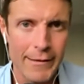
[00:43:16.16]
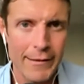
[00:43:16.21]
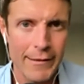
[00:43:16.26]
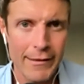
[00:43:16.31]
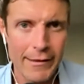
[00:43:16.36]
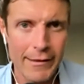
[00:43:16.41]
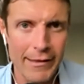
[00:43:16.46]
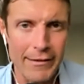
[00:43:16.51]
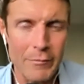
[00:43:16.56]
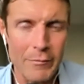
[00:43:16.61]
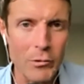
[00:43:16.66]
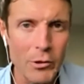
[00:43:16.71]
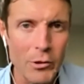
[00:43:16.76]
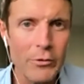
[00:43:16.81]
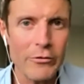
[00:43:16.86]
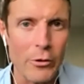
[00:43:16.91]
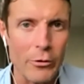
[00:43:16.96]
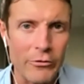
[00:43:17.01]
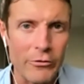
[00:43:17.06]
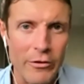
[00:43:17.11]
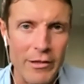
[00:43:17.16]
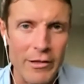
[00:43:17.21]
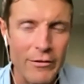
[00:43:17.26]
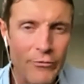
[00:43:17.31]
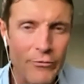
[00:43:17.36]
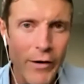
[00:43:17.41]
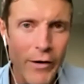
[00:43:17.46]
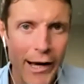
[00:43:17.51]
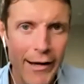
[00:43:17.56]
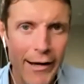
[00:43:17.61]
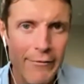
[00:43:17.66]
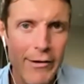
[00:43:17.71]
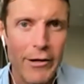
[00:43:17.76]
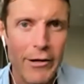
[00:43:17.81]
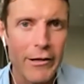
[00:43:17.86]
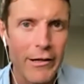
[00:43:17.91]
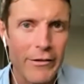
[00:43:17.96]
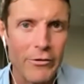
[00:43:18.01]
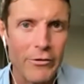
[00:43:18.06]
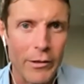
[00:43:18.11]
And the blue zones are these 5
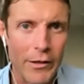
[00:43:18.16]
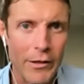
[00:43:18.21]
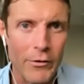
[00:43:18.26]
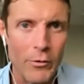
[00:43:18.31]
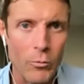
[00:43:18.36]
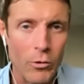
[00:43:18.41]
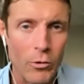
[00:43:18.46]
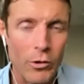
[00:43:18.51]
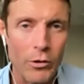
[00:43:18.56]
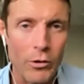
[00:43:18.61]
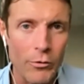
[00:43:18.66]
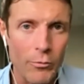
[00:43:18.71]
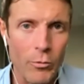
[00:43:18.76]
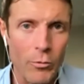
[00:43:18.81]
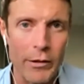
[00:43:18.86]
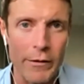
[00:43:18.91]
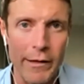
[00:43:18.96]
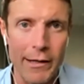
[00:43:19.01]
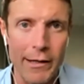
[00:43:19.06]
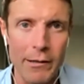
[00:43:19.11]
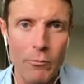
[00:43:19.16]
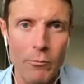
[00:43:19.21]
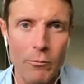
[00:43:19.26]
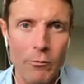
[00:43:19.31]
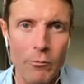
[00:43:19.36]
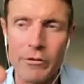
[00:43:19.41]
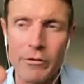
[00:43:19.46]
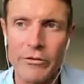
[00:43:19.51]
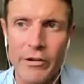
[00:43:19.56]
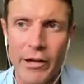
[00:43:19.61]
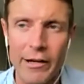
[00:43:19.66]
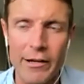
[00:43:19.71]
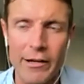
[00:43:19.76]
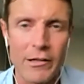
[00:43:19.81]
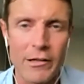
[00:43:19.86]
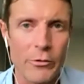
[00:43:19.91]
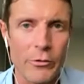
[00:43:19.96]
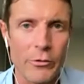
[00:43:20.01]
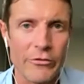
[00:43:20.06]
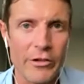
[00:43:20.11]
areas around the world where they decided
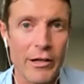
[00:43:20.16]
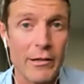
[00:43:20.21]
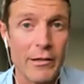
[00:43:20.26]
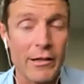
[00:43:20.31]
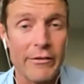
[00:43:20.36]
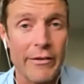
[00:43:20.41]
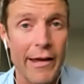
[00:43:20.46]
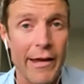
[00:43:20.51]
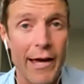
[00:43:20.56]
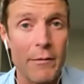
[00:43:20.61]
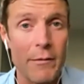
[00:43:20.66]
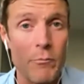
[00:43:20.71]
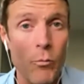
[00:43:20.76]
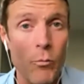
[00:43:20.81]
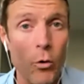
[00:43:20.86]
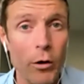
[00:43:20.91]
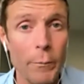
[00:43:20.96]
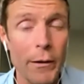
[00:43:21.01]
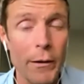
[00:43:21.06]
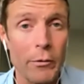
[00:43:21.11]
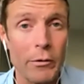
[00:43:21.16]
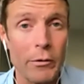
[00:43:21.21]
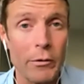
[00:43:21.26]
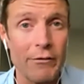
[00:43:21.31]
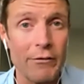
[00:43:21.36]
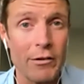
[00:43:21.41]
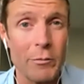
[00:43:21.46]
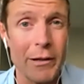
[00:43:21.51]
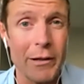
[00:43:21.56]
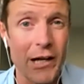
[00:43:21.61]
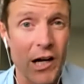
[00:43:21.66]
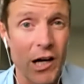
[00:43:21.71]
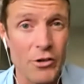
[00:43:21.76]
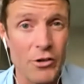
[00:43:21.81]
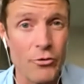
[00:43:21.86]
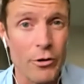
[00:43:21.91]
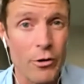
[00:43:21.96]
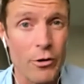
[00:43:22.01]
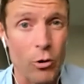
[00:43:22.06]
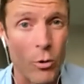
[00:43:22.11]
to go study because they had more people living to be
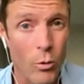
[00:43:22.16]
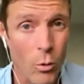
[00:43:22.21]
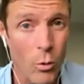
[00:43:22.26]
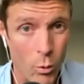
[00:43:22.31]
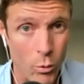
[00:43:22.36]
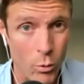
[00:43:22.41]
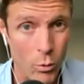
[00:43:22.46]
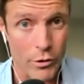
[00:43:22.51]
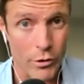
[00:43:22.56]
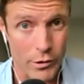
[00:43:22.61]
100 or older.